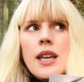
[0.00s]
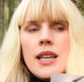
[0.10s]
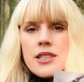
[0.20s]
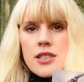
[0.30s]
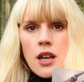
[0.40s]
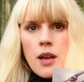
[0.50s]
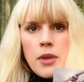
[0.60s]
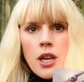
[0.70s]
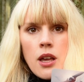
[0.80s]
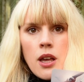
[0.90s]
it's
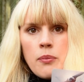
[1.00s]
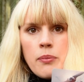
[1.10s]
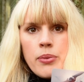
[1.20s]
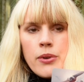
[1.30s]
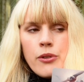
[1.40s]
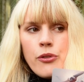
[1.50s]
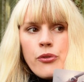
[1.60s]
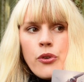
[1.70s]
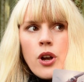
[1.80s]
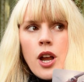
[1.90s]
coming up
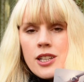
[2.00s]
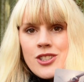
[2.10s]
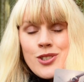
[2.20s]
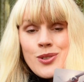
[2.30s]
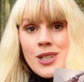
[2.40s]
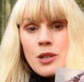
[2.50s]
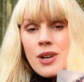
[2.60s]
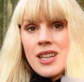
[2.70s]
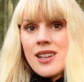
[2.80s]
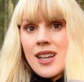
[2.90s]
for us to, in a
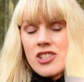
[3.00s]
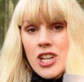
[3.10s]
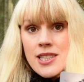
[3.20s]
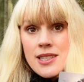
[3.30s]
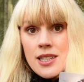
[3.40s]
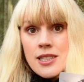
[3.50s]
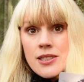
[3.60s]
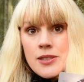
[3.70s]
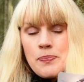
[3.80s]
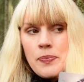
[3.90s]
way, digest
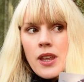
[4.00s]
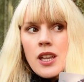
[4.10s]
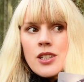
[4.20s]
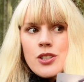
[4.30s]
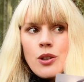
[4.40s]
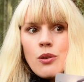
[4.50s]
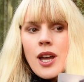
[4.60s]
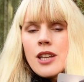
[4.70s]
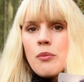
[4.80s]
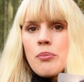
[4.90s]
it. So
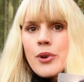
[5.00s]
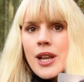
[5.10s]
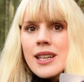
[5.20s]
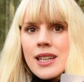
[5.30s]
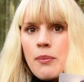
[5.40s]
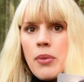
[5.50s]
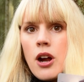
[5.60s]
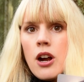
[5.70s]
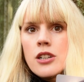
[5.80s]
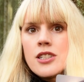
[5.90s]
kind of break it
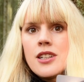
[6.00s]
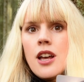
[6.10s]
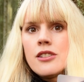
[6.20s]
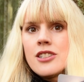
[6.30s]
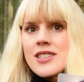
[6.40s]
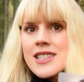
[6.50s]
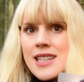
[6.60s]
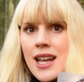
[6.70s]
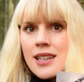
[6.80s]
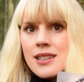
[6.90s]
apart and
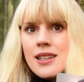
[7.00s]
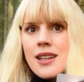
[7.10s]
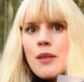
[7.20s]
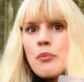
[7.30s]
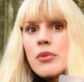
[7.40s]
understand it and